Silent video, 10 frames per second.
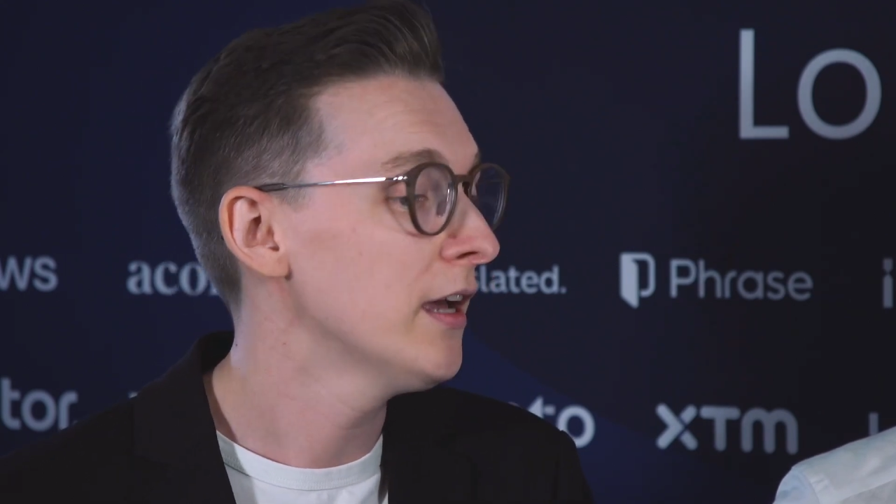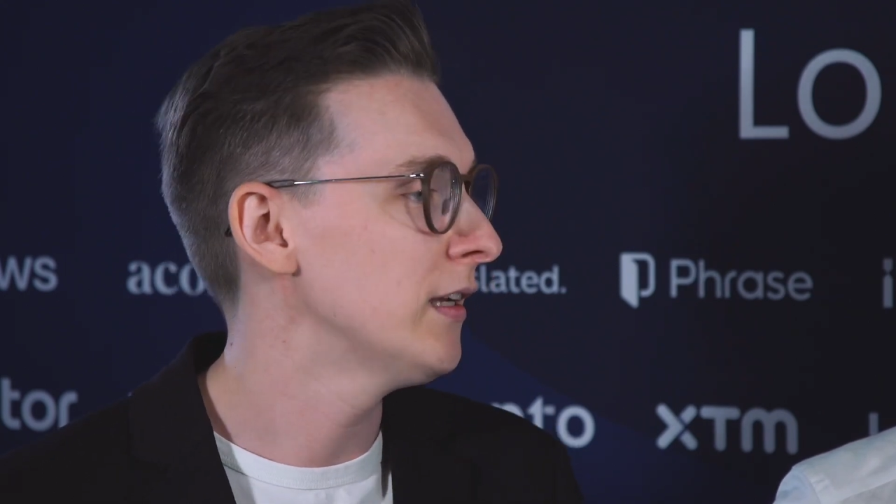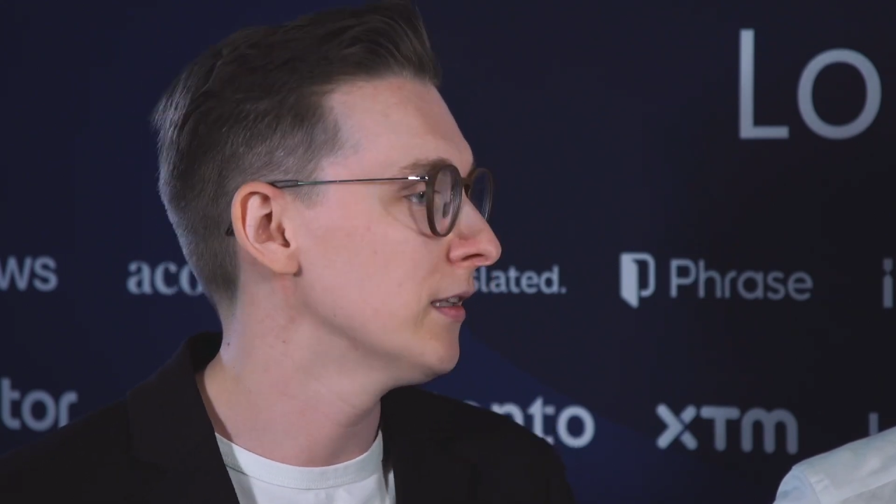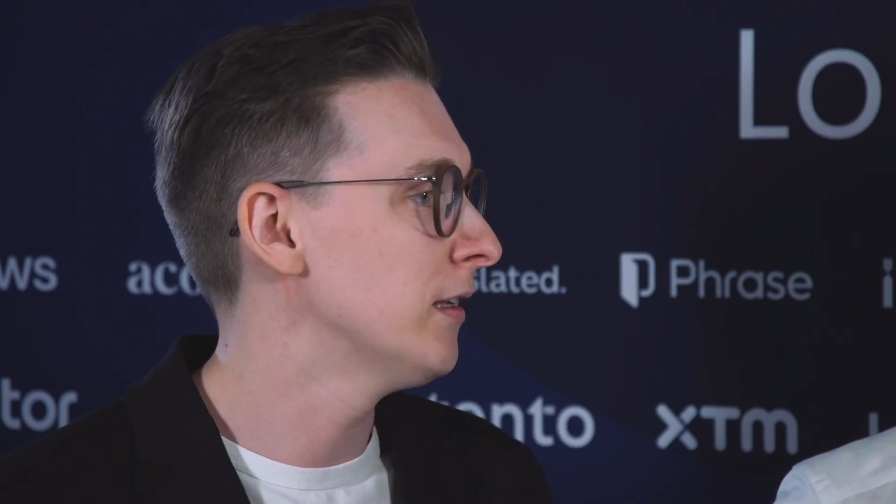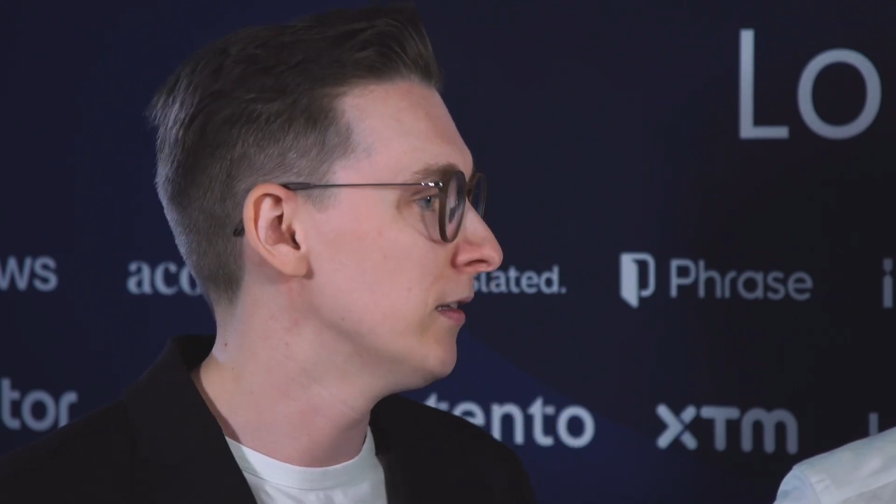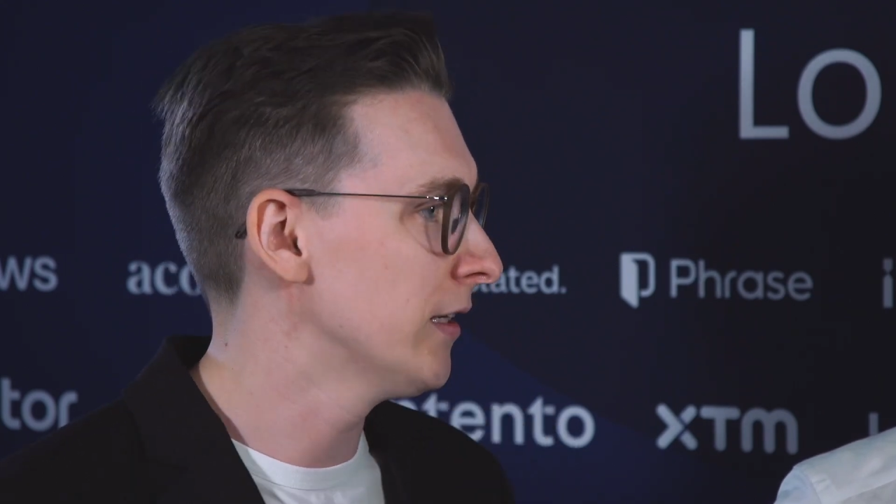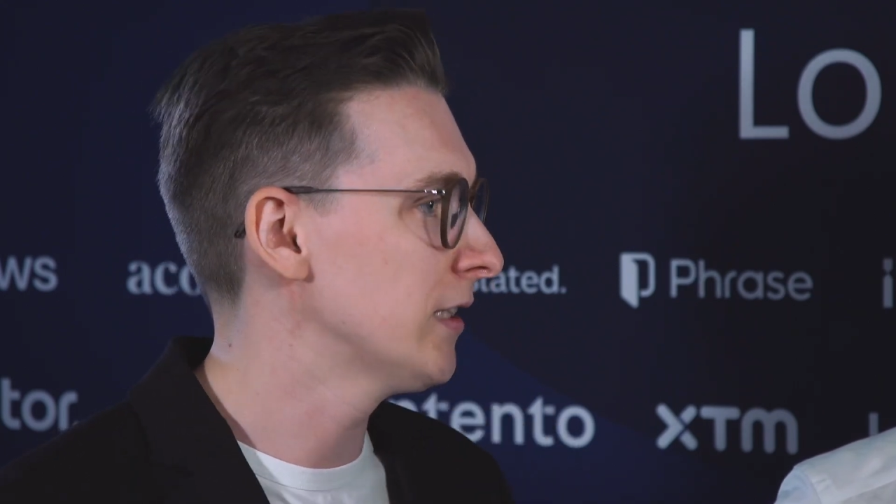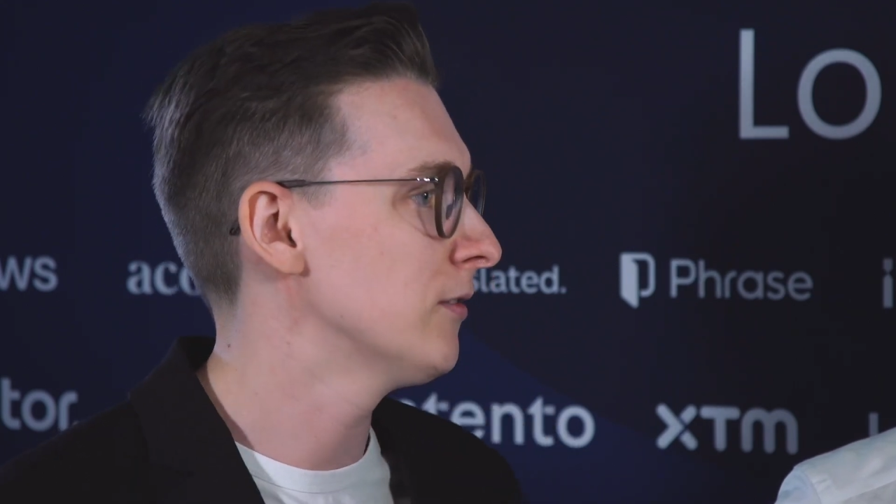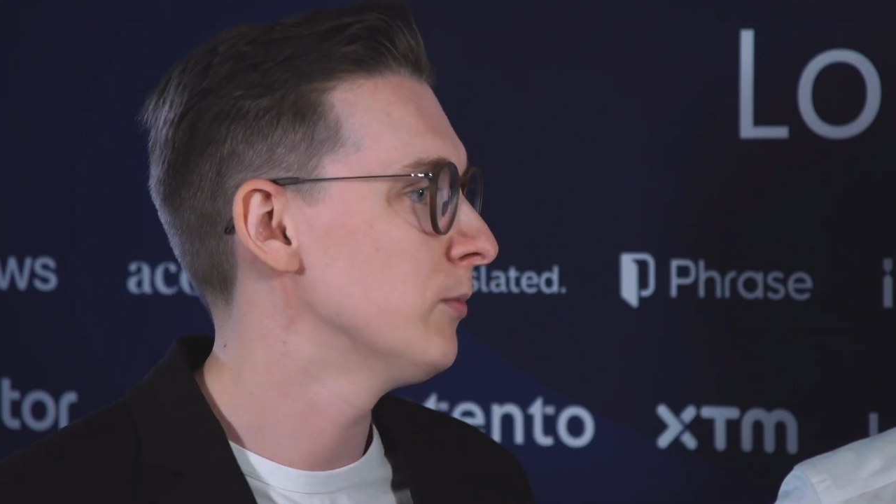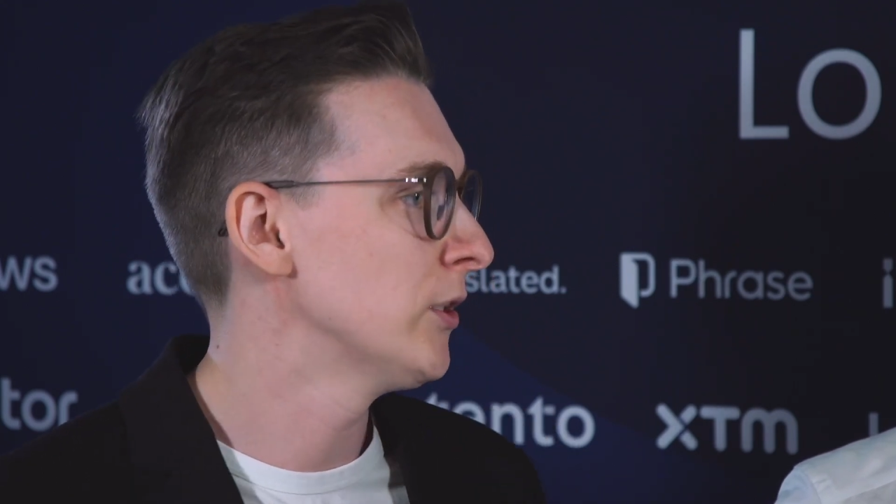that then
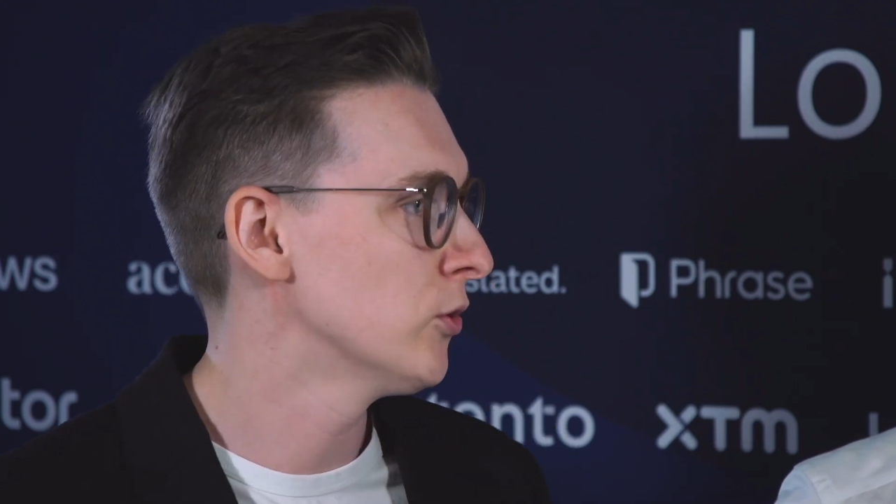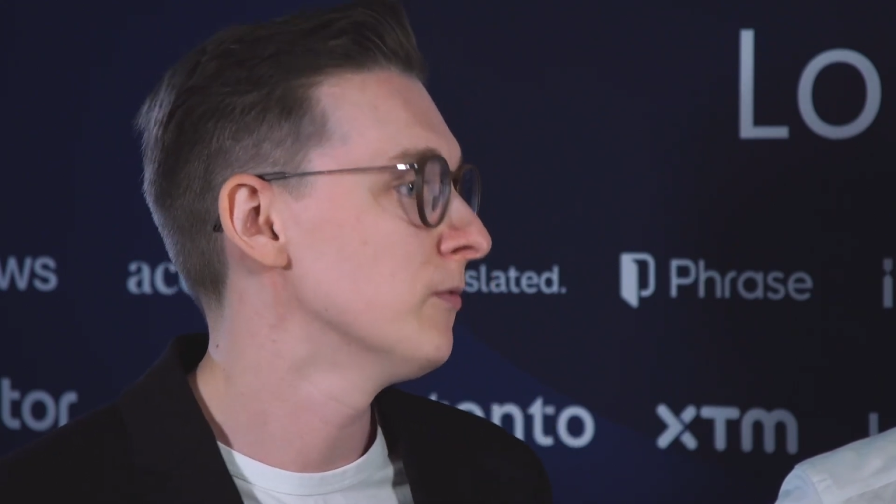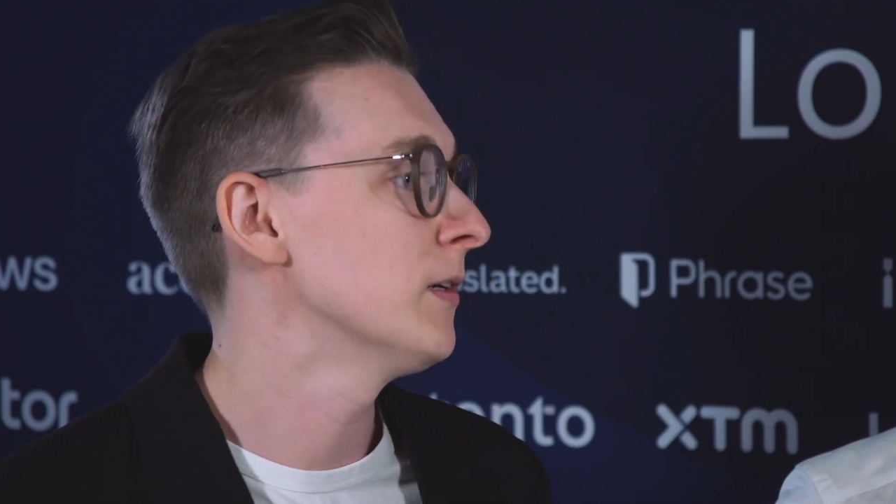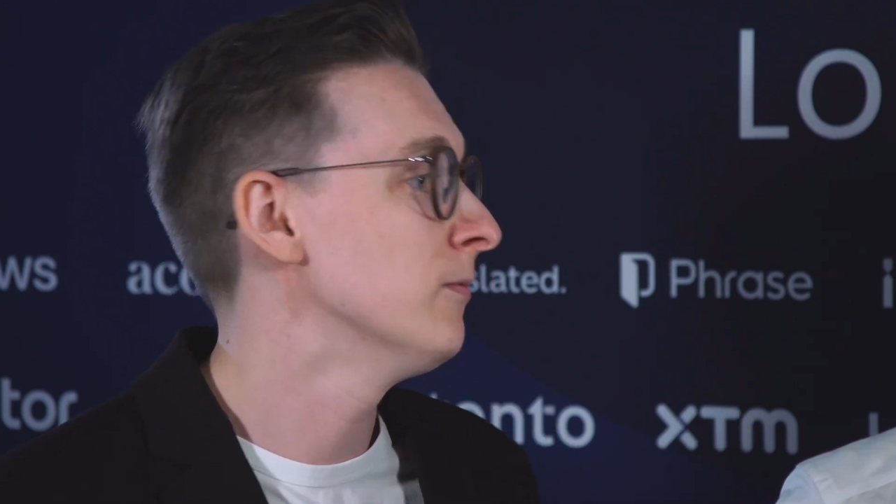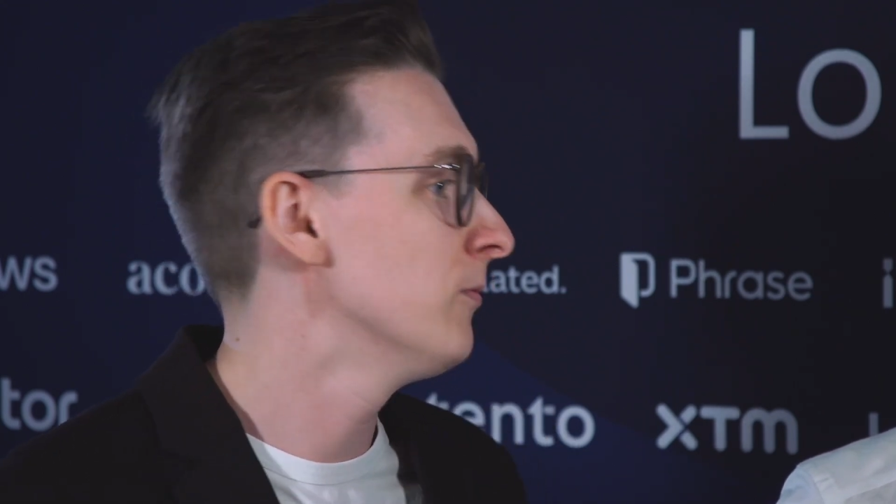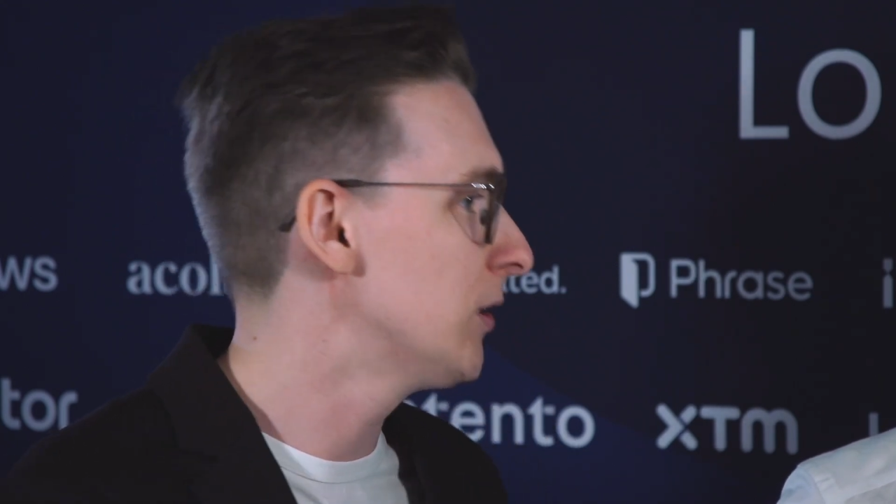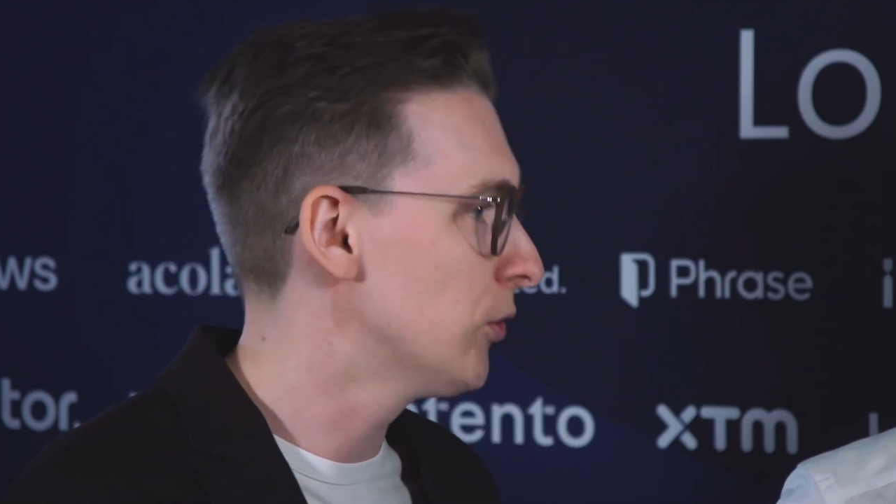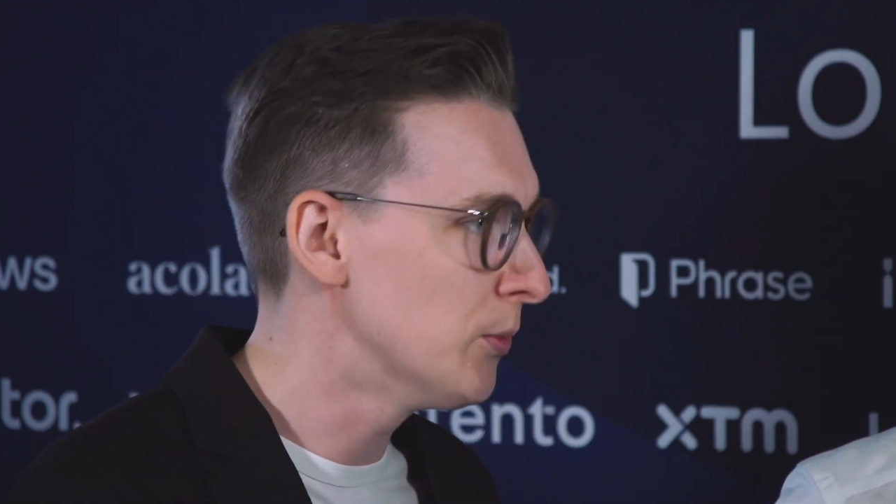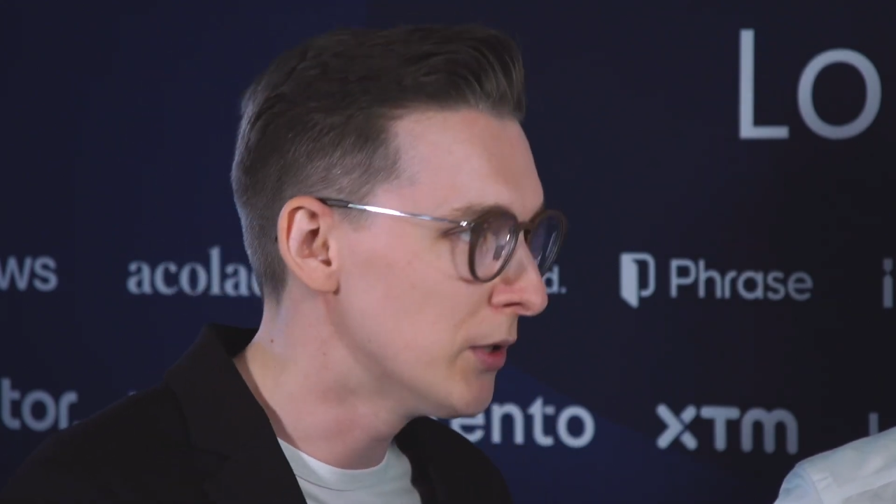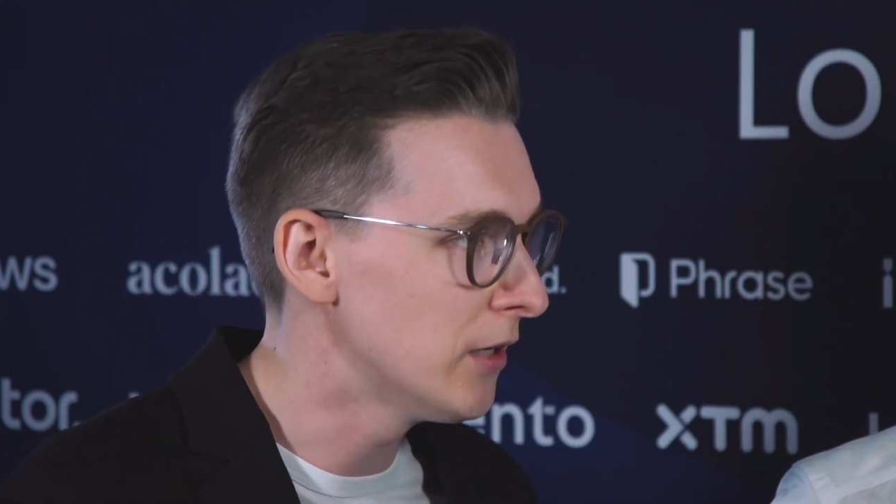later being confirmed with human